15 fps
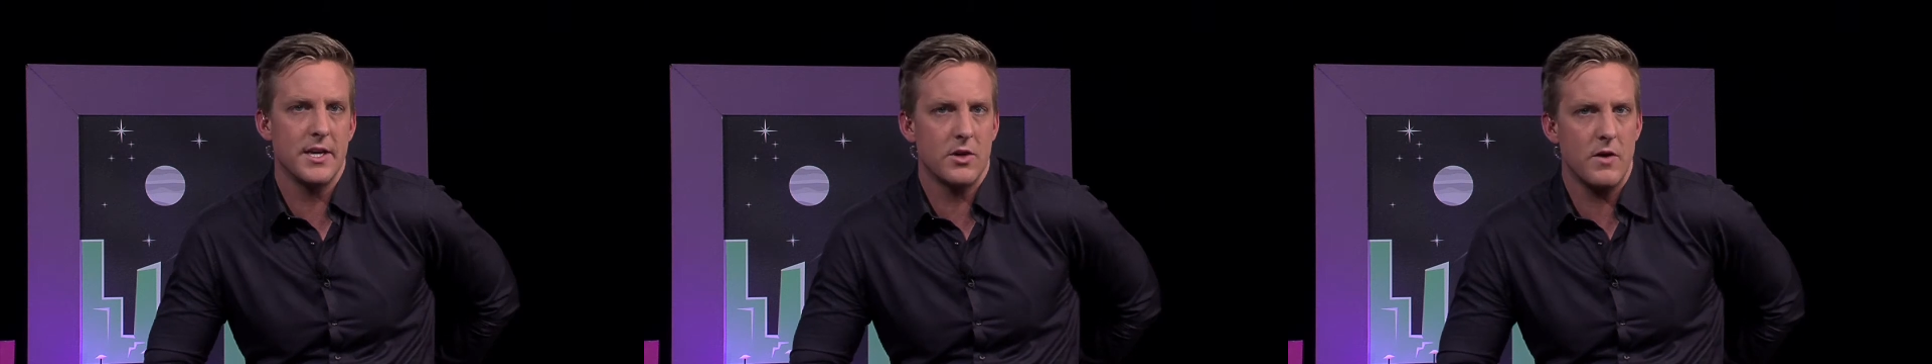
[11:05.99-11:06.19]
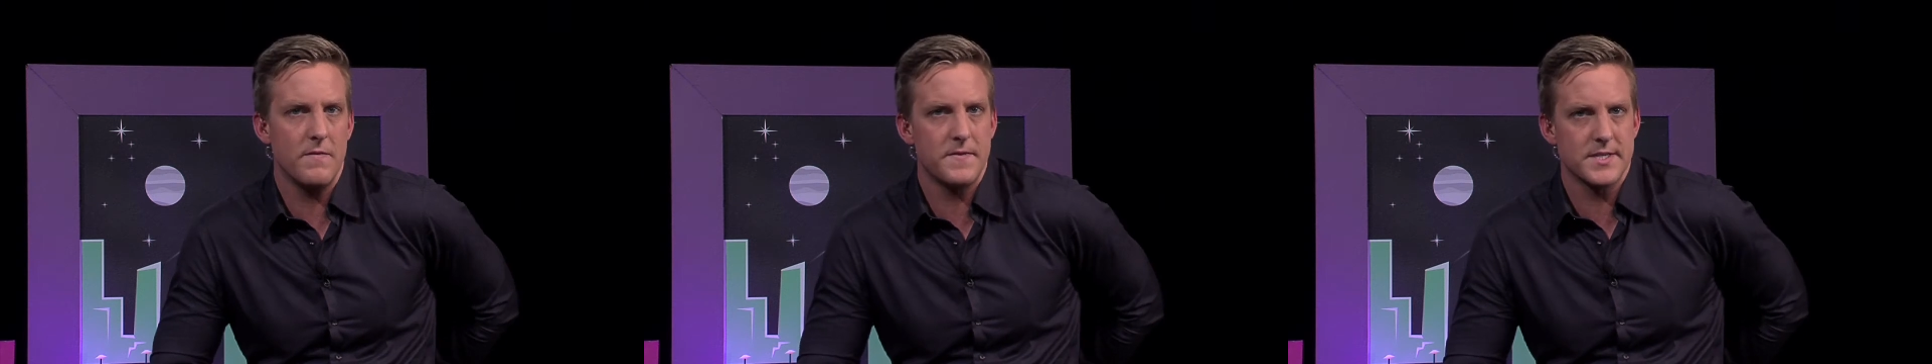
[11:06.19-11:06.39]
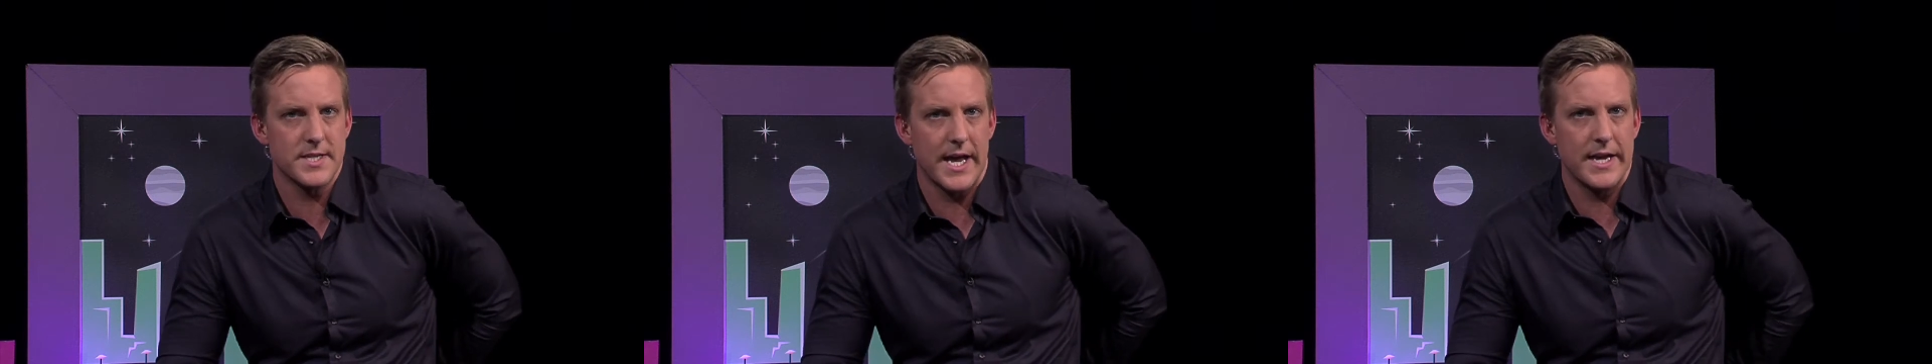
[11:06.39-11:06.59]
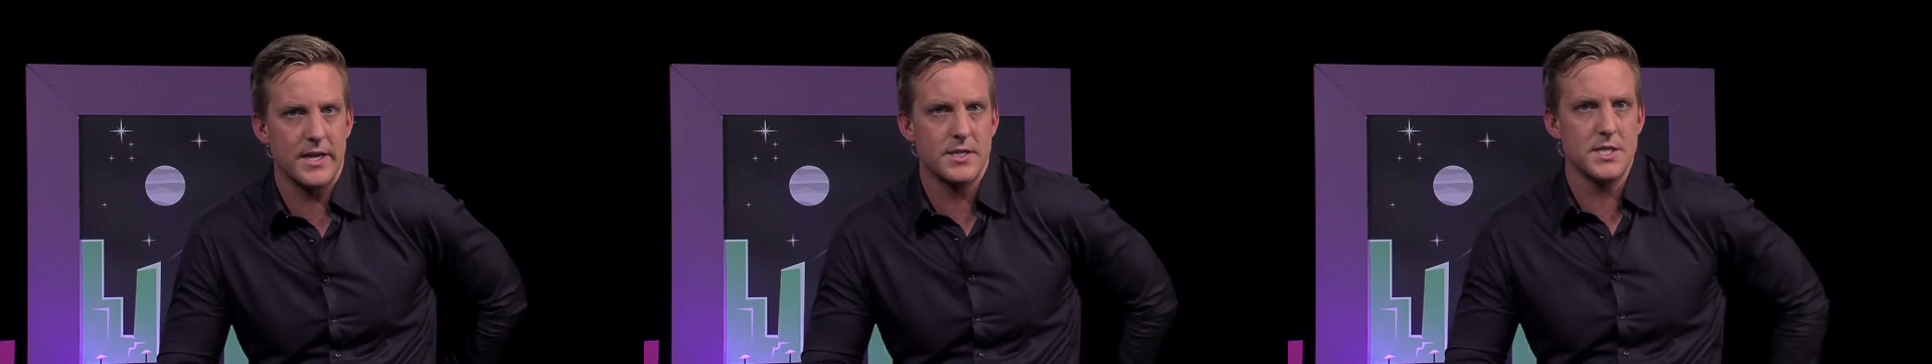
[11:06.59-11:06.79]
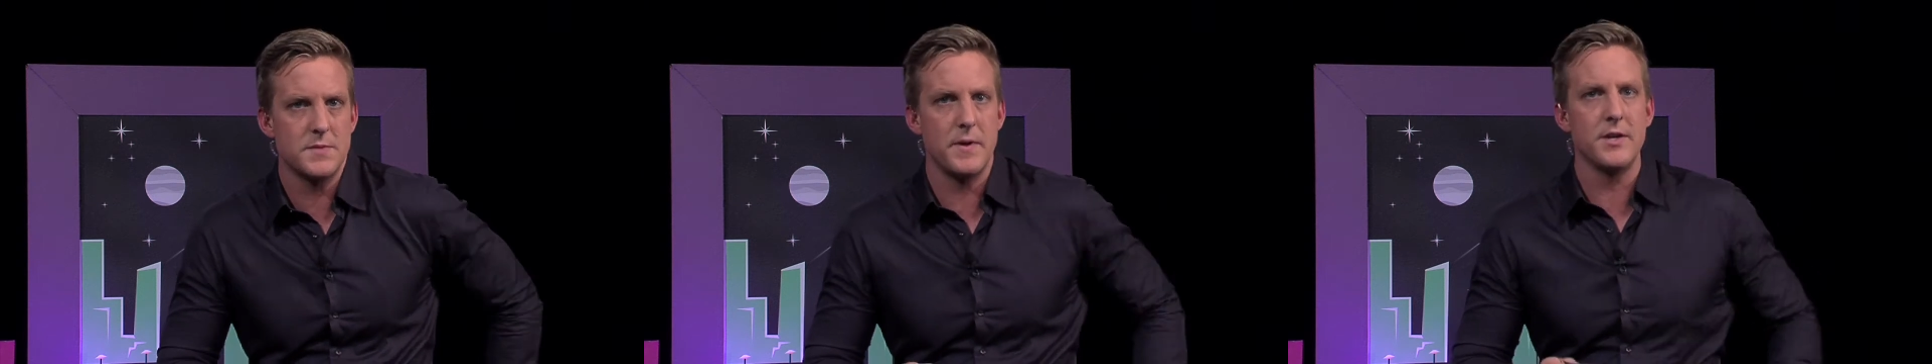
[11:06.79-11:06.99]
confiscated
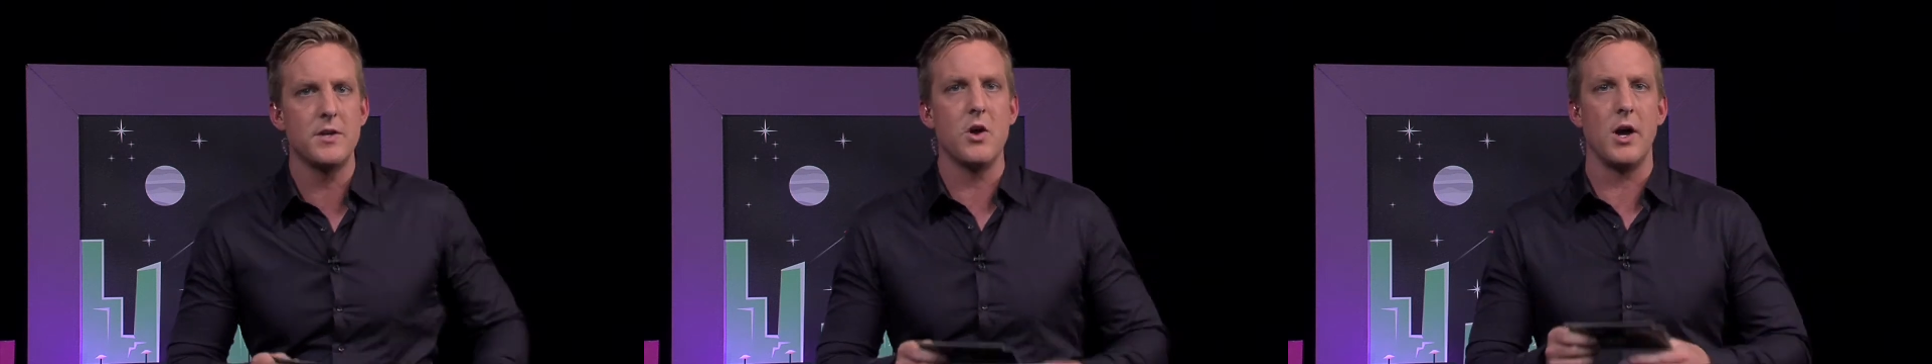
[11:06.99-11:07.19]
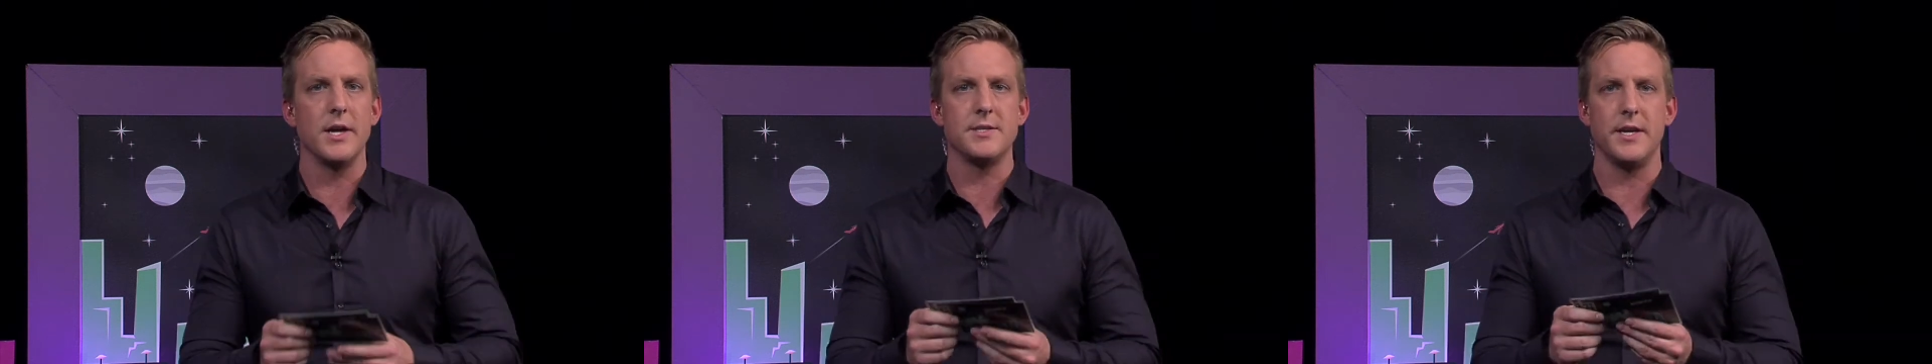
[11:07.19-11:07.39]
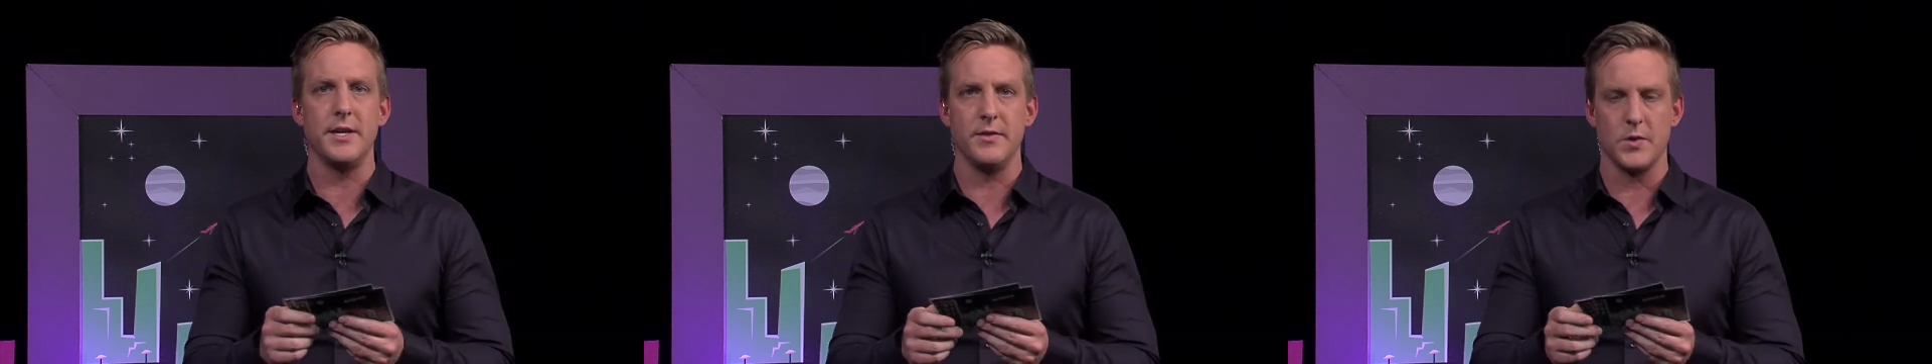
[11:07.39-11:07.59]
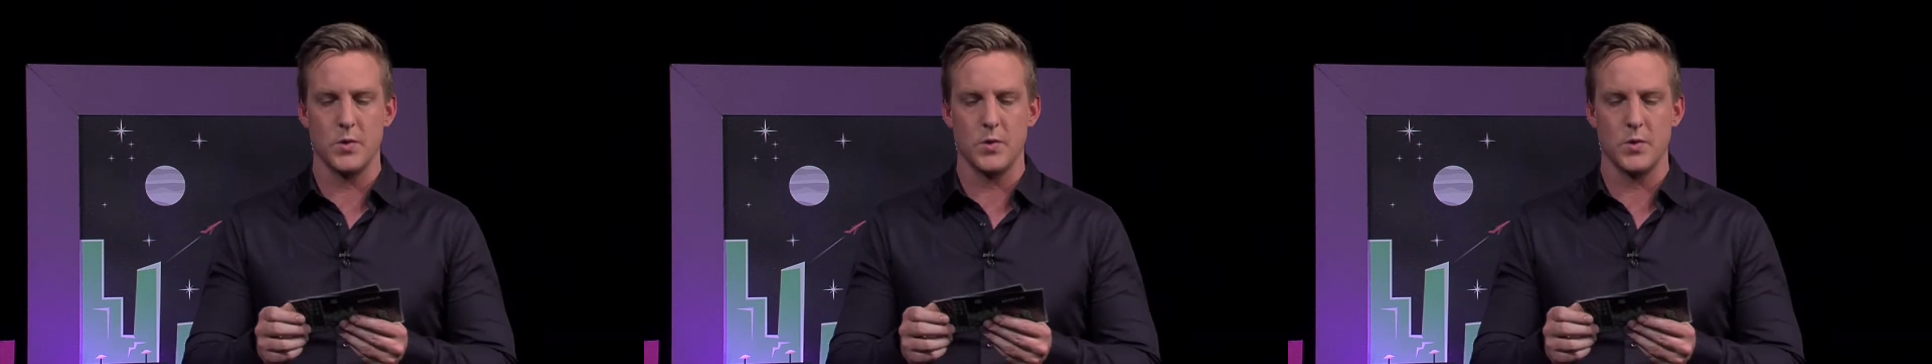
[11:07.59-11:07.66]
to spend a night in the